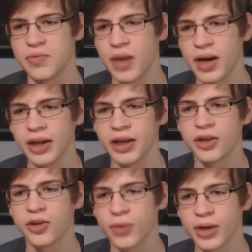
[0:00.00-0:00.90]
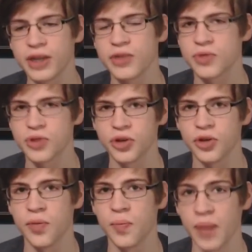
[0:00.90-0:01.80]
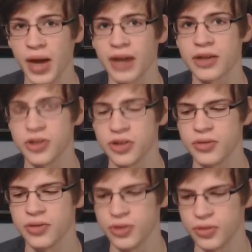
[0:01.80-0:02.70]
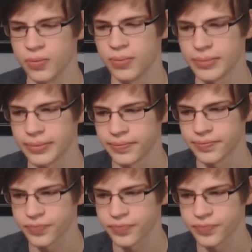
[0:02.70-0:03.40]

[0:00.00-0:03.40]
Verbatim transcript: my grand return back to YouTube.